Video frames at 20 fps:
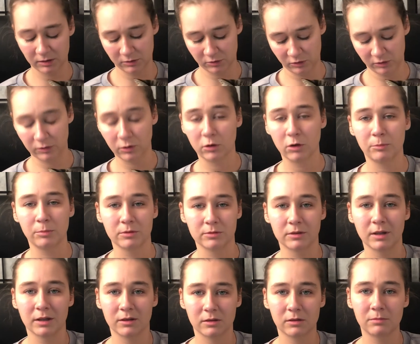just her, but
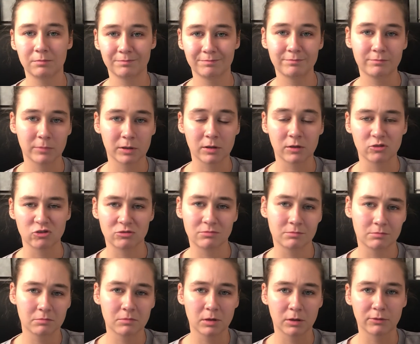that's because
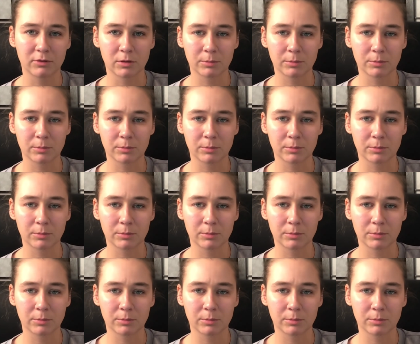of her